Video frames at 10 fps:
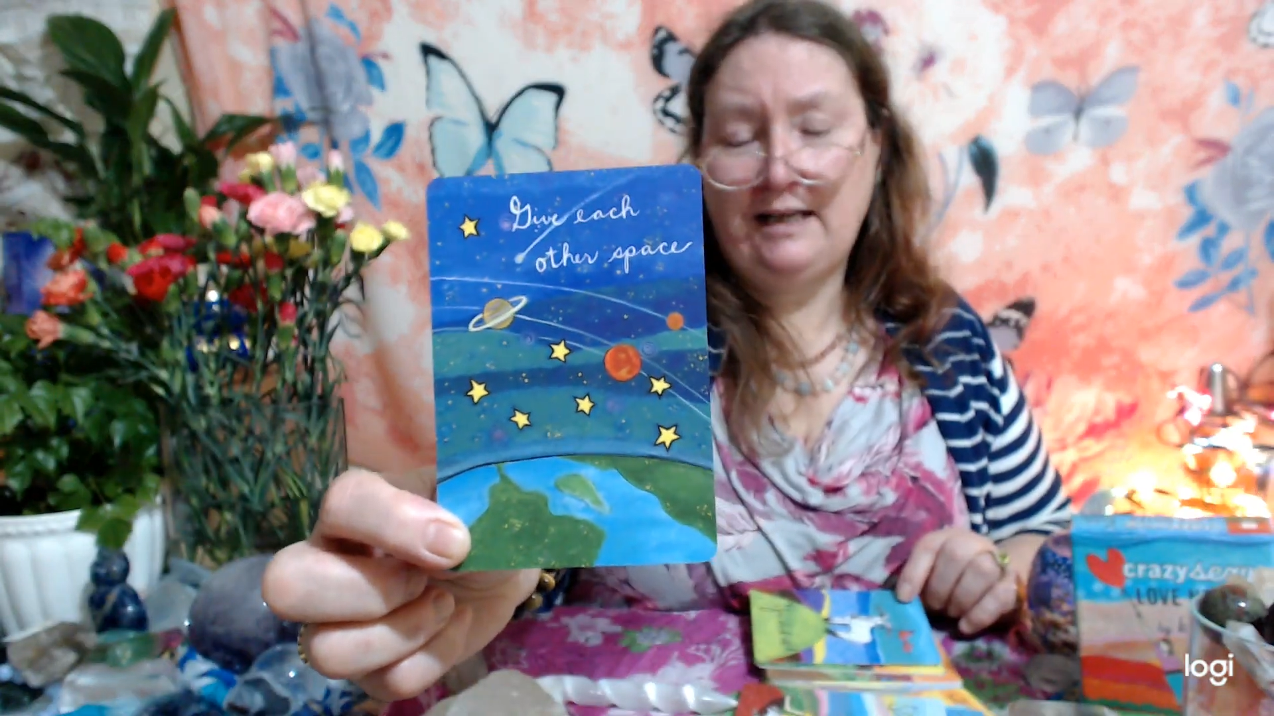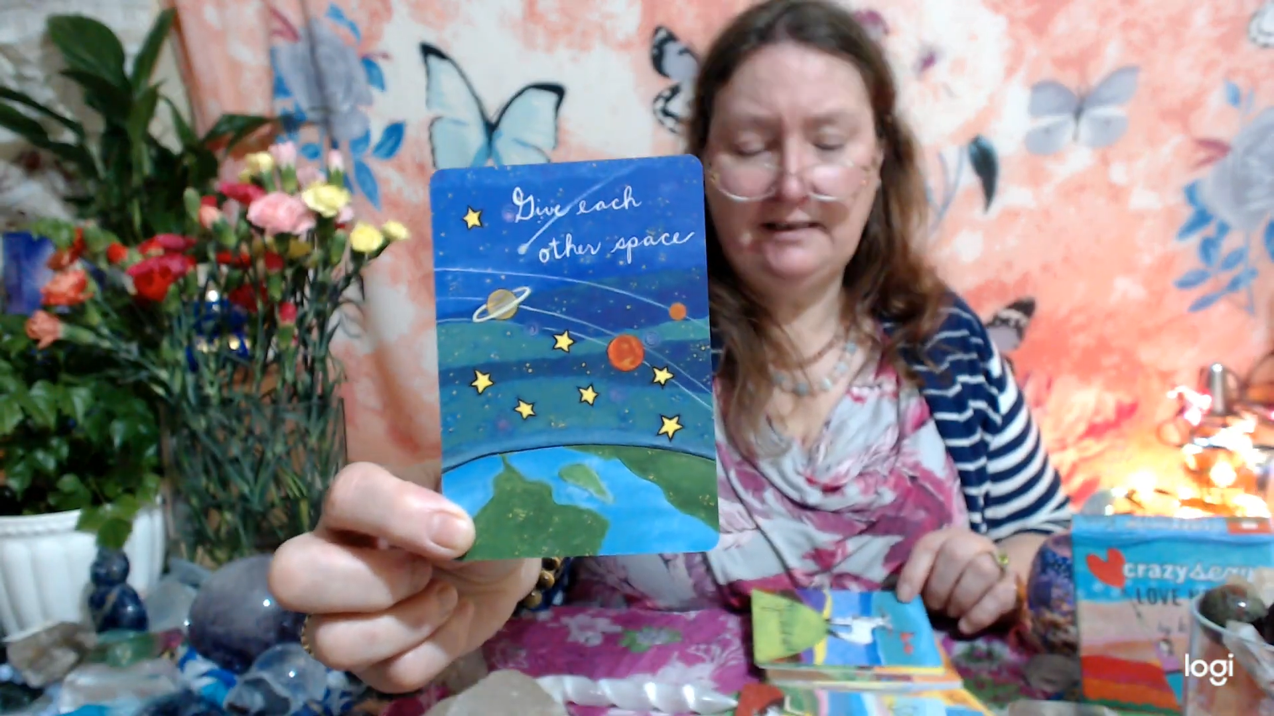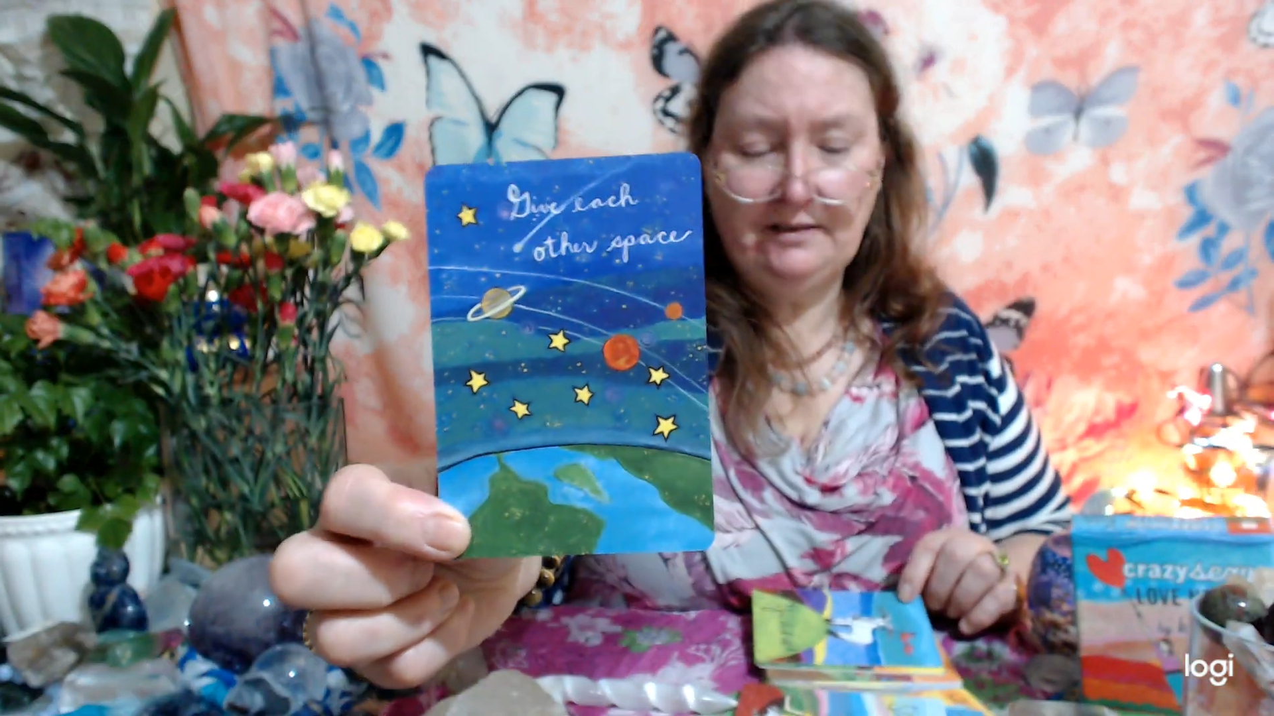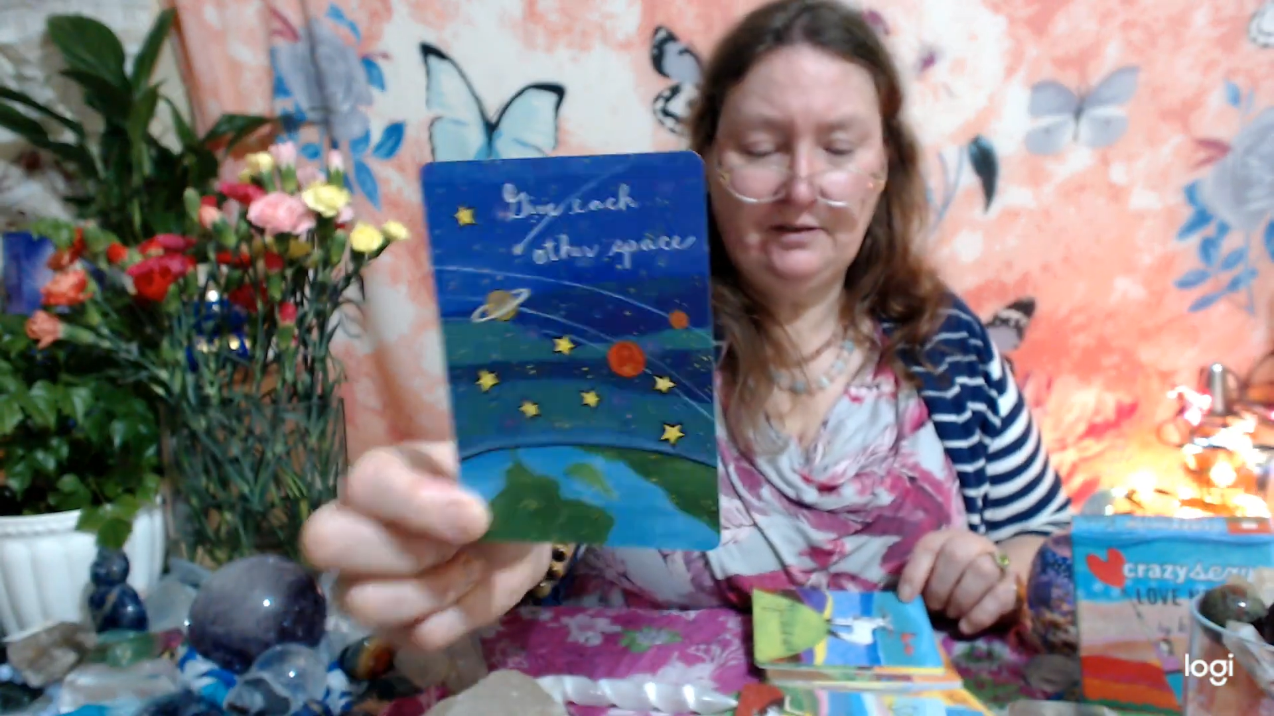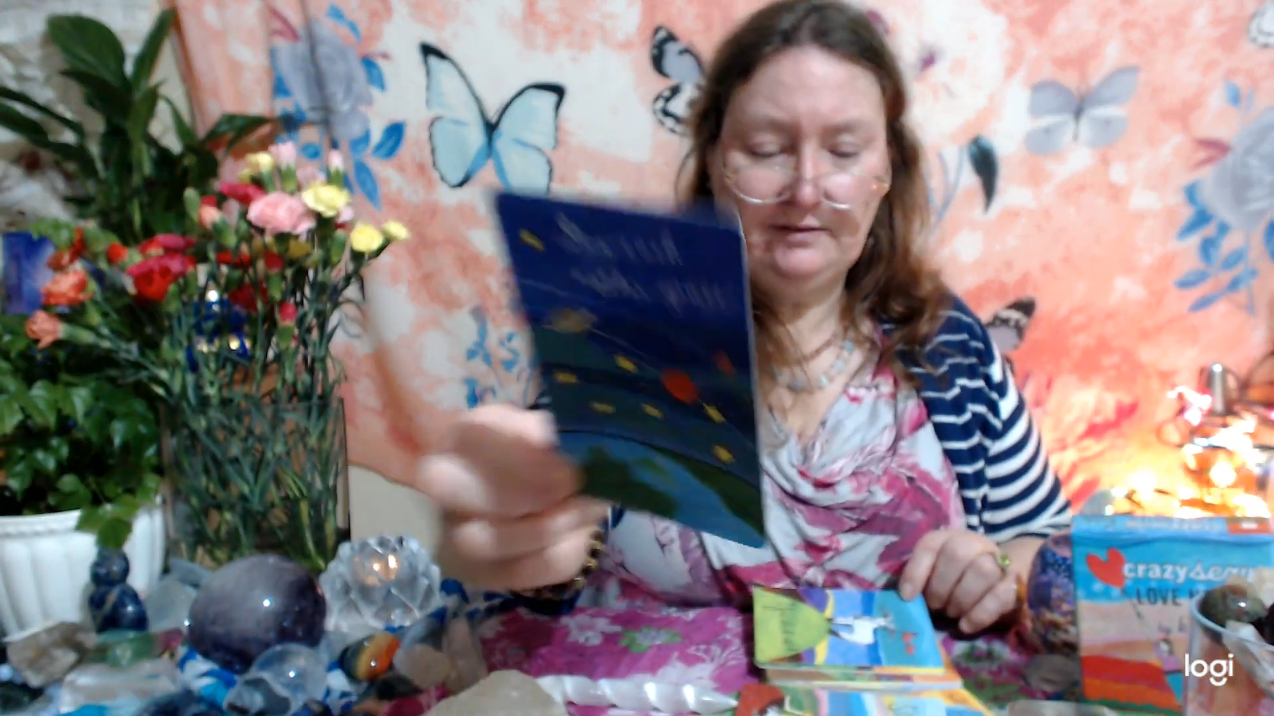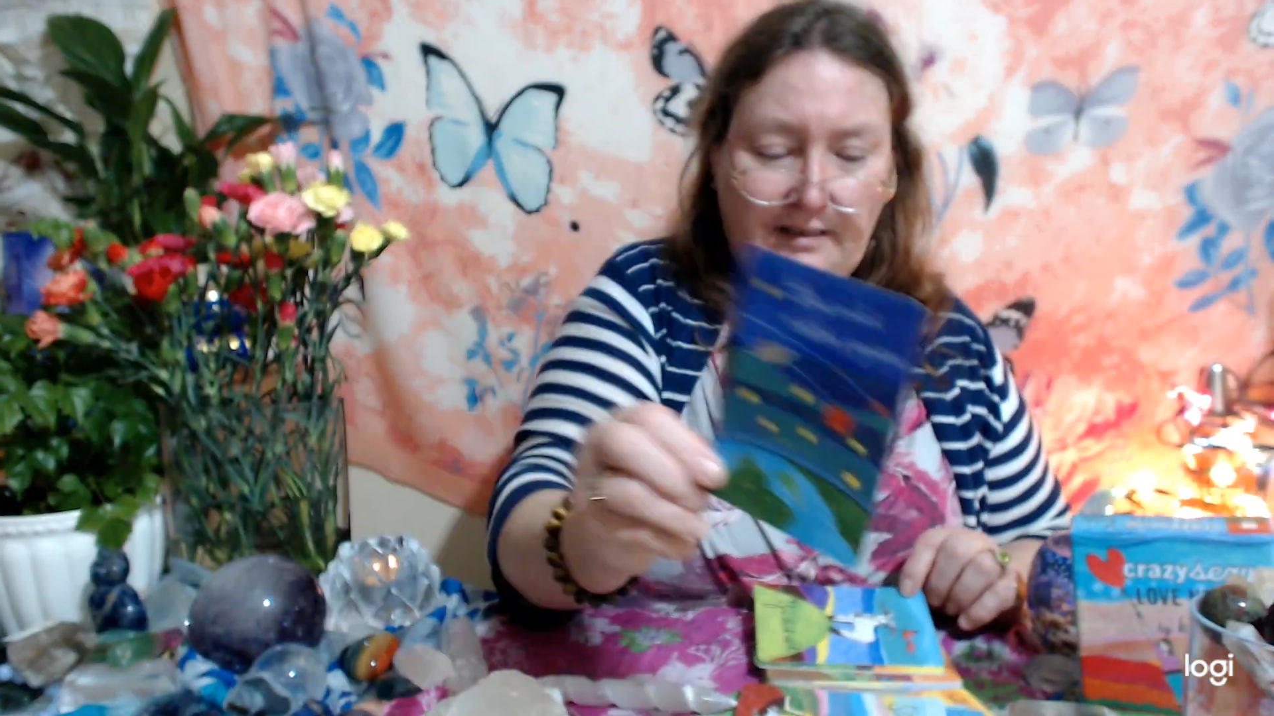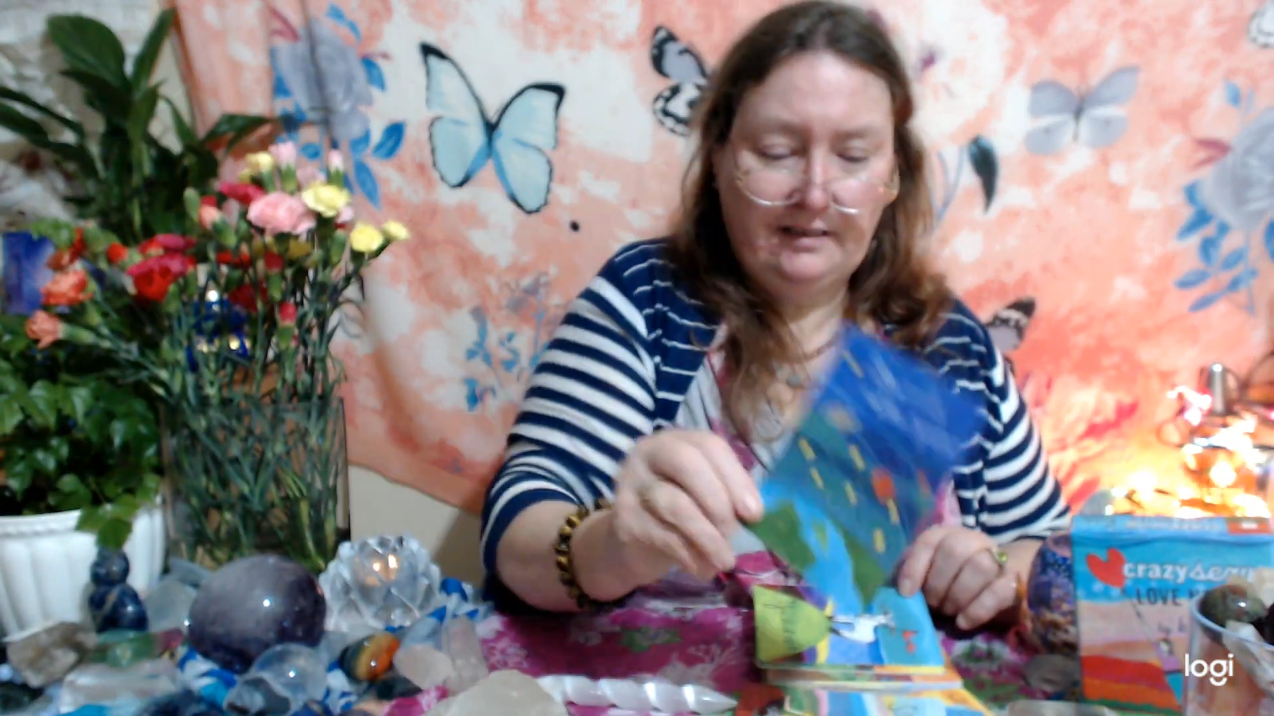hang on their